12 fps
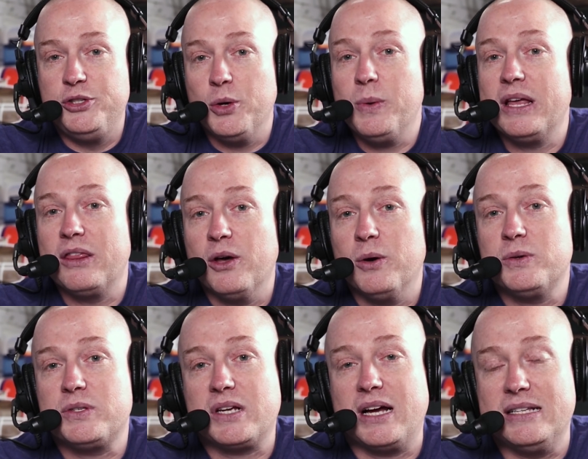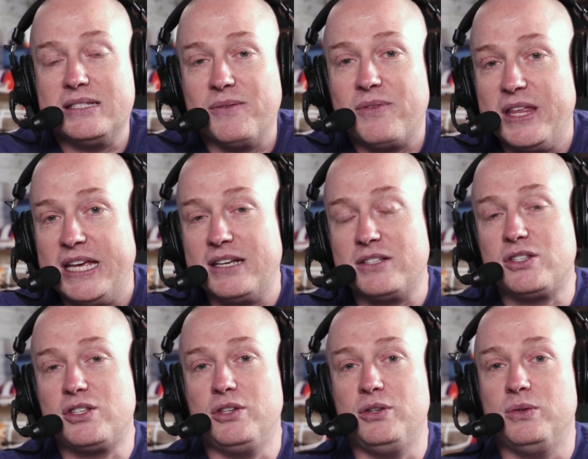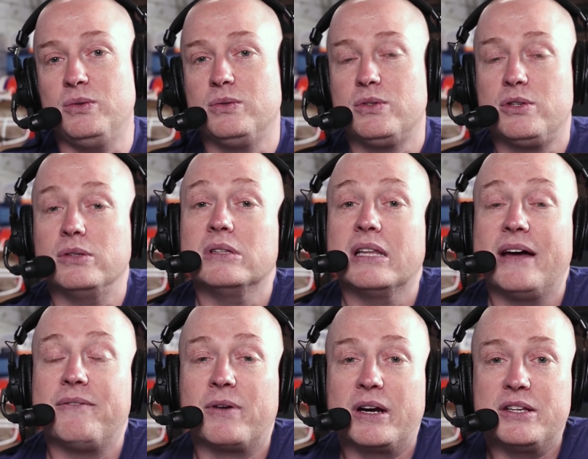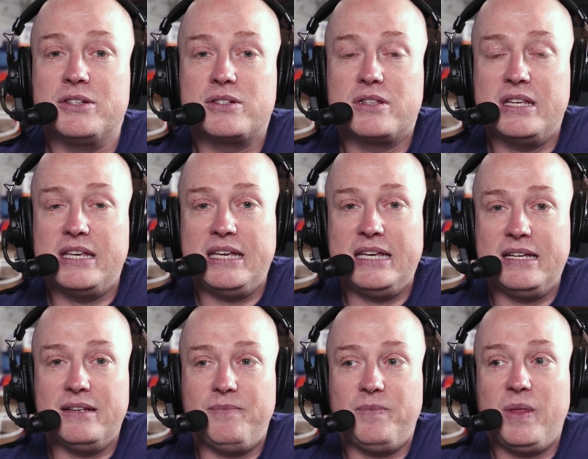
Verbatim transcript: doing those kinds of things to to leverage the